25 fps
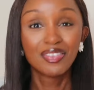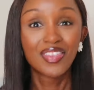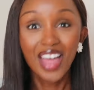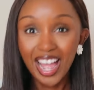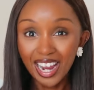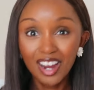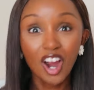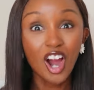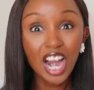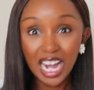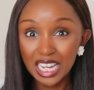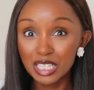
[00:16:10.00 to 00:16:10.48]

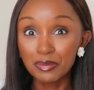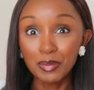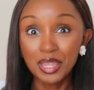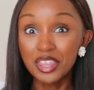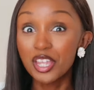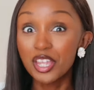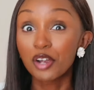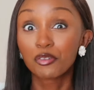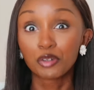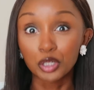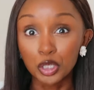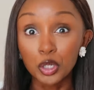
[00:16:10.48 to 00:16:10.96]
That car has
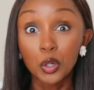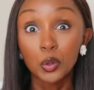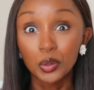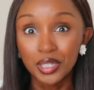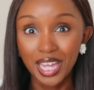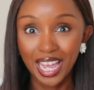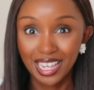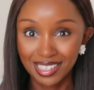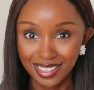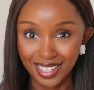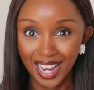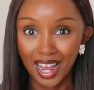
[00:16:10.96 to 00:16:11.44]
been there for 2
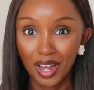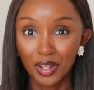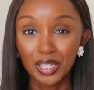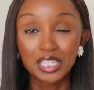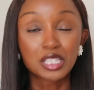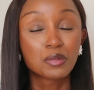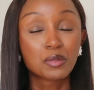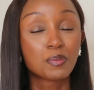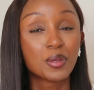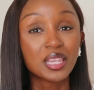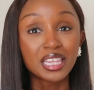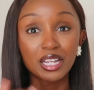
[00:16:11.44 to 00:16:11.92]
days now.
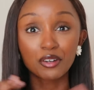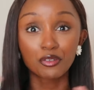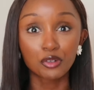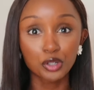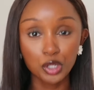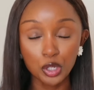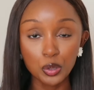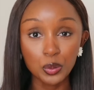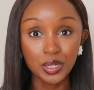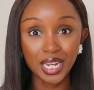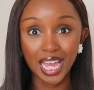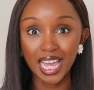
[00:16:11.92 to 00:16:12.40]
It's been there for
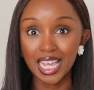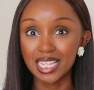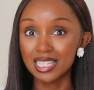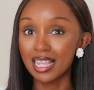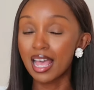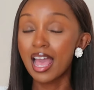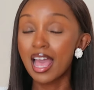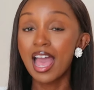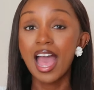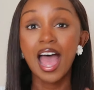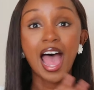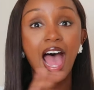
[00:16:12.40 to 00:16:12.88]
2 days,
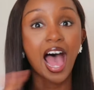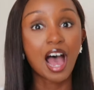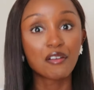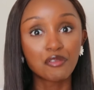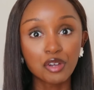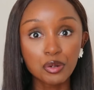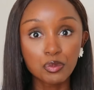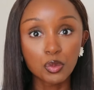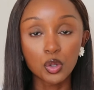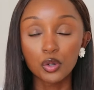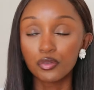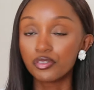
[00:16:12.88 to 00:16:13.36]

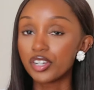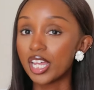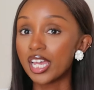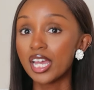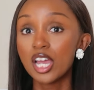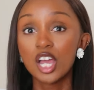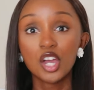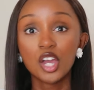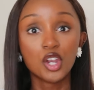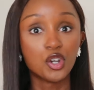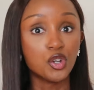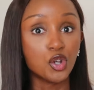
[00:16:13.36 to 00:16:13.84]
haven't moved
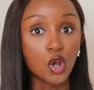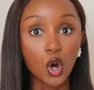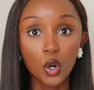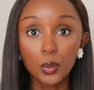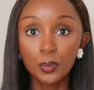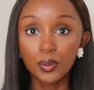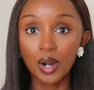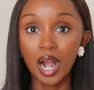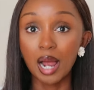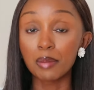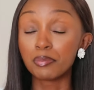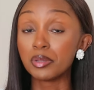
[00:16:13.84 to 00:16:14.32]
it,
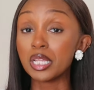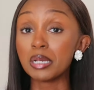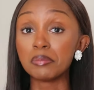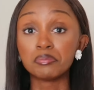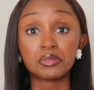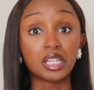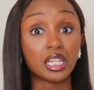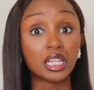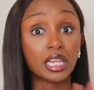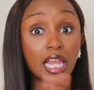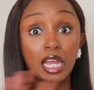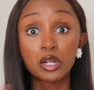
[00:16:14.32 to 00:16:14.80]
no
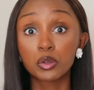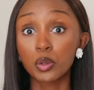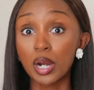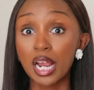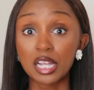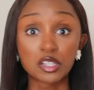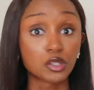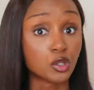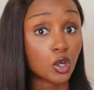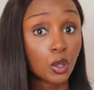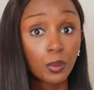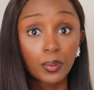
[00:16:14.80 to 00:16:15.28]
problem. The landlord
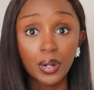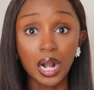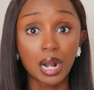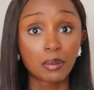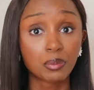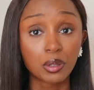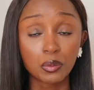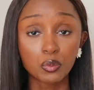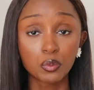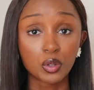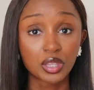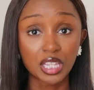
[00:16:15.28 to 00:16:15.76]
has no
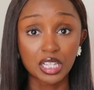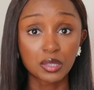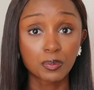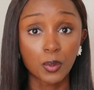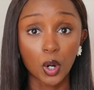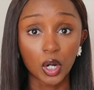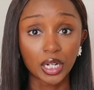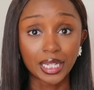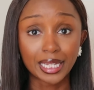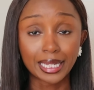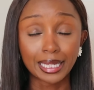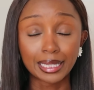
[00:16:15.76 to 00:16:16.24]
problem with us
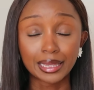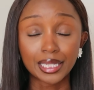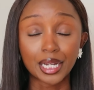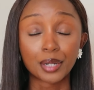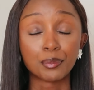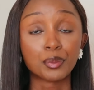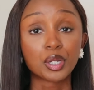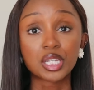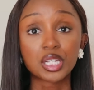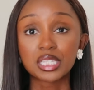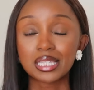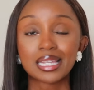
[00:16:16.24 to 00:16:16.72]
parking it
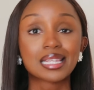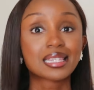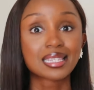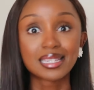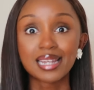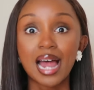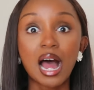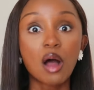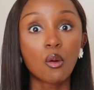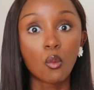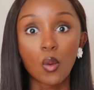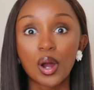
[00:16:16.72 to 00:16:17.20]
there because it's
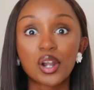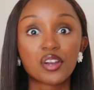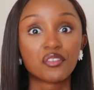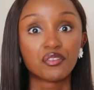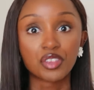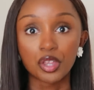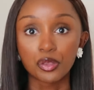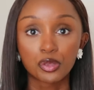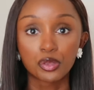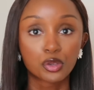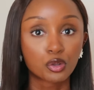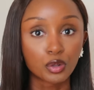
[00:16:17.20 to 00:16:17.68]
not one
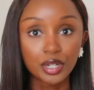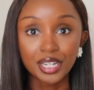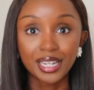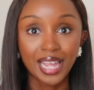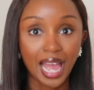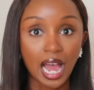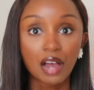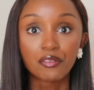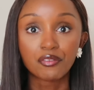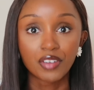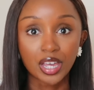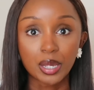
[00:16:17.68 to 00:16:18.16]
of the 3
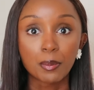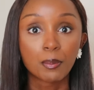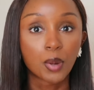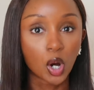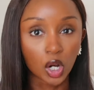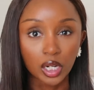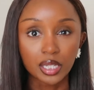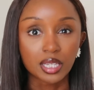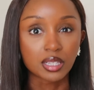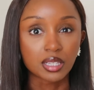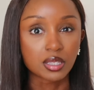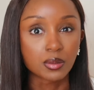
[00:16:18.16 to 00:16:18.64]
cafe
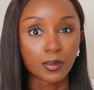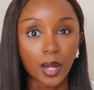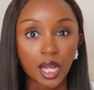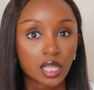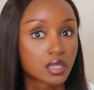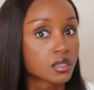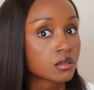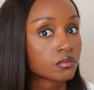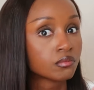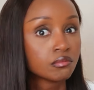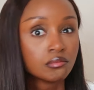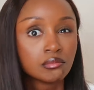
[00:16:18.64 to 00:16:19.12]
parking
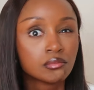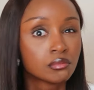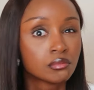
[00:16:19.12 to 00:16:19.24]
spots.